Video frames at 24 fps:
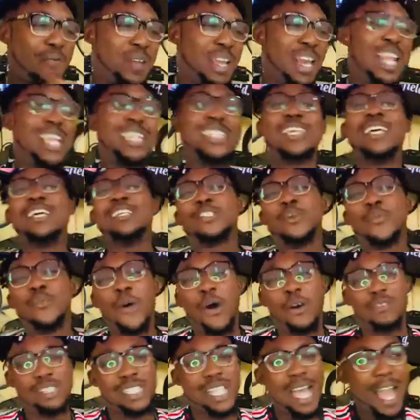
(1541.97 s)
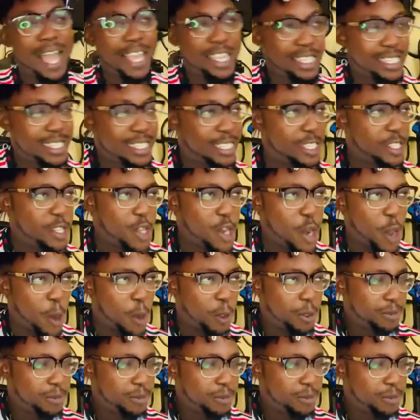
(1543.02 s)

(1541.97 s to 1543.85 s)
I've been listening to both sides,